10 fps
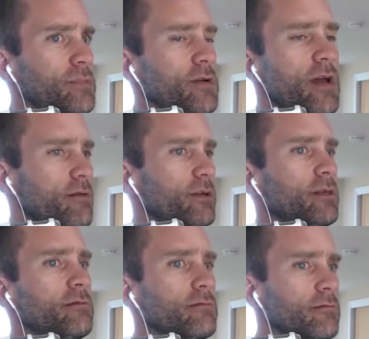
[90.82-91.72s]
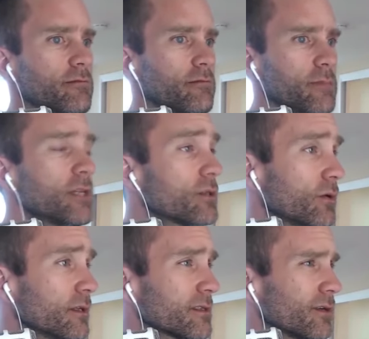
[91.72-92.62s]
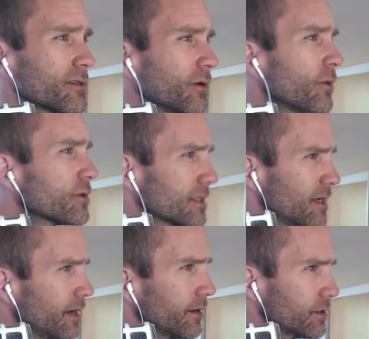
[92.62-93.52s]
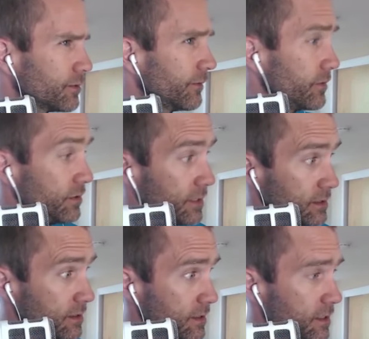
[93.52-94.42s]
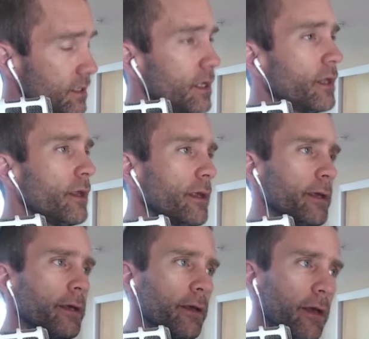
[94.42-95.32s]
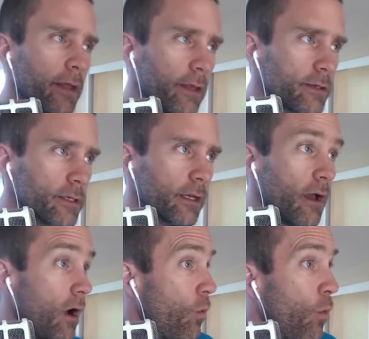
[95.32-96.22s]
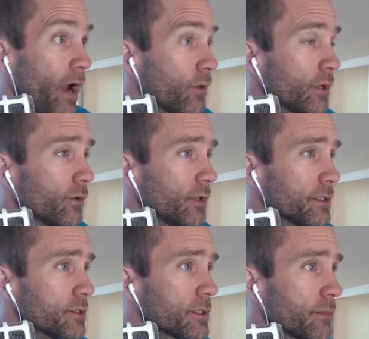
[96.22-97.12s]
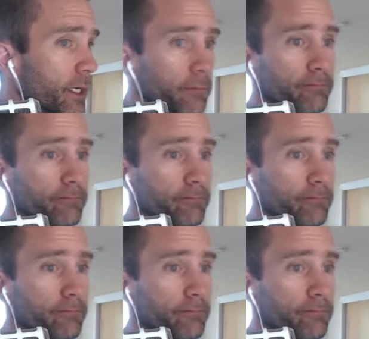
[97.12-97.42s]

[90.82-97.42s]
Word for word: You're not really into it. So it's almost a non-negotiable for you, is it, honey? And then it's like, why are we in a relationship then?